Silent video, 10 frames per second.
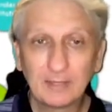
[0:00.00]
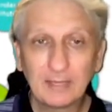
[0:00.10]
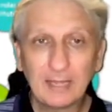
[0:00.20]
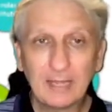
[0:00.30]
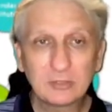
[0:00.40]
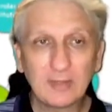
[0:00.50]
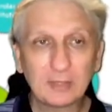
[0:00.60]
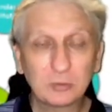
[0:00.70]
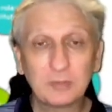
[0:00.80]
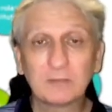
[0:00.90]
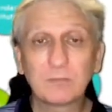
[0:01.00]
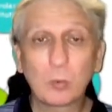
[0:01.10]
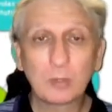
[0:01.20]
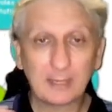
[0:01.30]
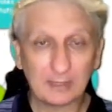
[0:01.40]
And so that could be a
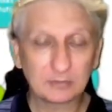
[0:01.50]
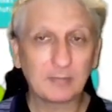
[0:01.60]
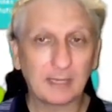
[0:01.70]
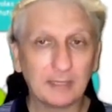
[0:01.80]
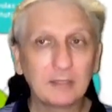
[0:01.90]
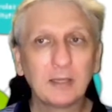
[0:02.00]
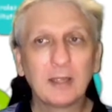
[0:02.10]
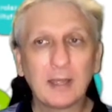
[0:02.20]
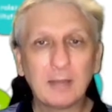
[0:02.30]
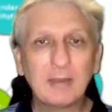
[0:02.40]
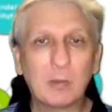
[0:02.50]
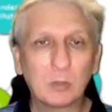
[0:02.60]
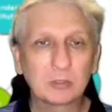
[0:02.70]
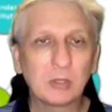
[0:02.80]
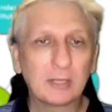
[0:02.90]
forecast made about
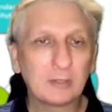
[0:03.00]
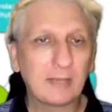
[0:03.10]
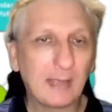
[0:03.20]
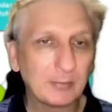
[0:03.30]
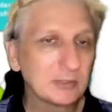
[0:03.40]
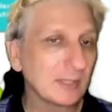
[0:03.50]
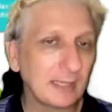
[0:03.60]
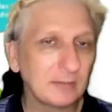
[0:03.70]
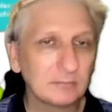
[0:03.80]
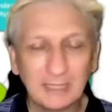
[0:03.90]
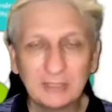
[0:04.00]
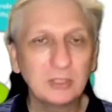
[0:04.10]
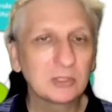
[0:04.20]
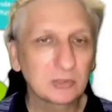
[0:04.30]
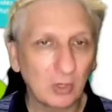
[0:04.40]
what's likely to happen, say, in 10
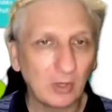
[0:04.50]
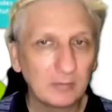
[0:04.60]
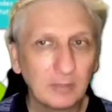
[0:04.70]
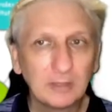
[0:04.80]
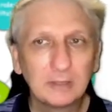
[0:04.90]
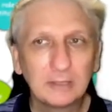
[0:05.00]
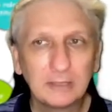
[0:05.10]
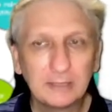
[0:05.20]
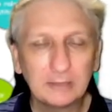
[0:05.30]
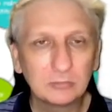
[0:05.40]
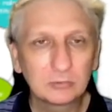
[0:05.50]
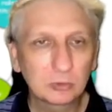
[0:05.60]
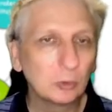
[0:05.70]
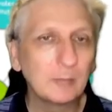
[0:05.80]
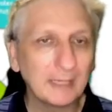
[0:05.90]
years' time in
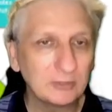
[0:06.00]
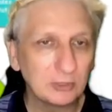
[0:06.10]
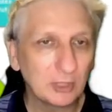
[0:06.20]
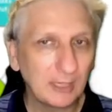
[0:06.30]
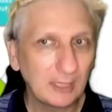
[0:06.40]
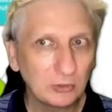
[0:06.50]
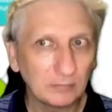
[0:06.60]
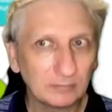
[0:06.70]
school based education.